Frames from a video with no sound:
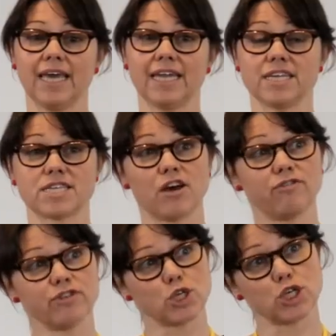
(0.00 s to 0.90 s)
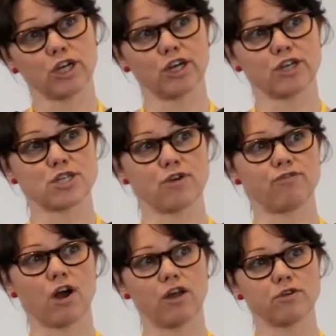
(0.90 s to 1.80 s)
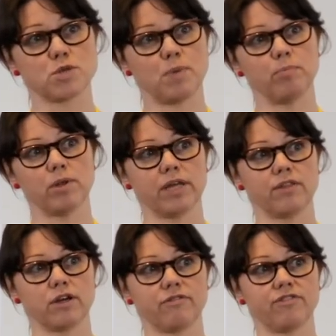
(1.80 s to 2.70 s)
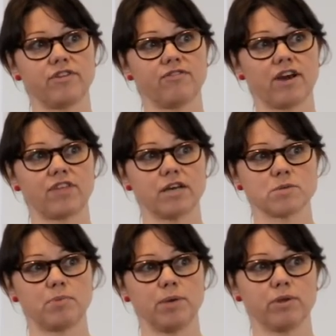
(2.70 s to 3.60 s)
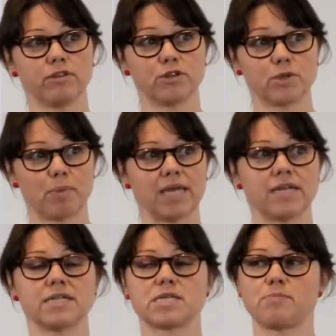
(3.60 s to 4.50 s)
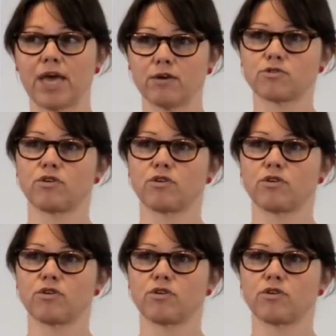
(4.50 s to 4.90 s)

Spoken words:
It is self-insured. So for all those people and their 55,000 people and their dependents, Mayo